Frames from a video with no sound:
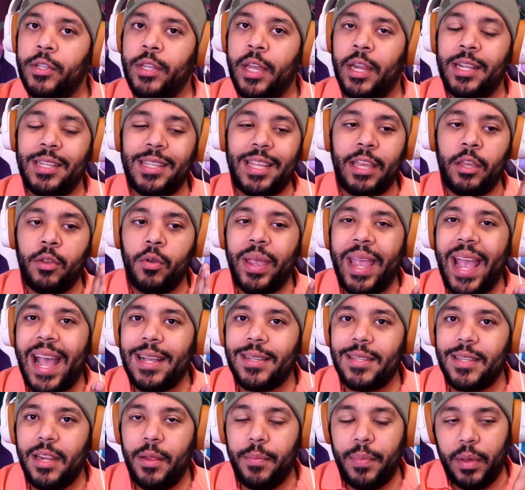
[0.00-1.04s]
and it's like you
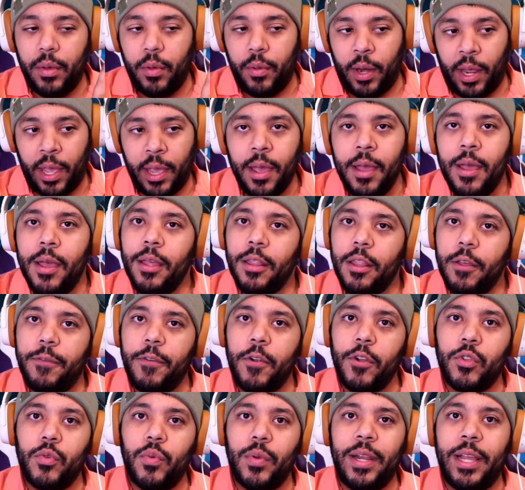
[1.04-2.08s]
cast an ability, the
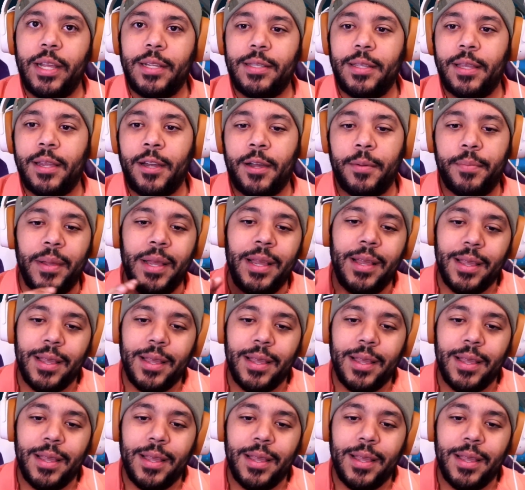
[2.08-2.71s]
first one gets lit up.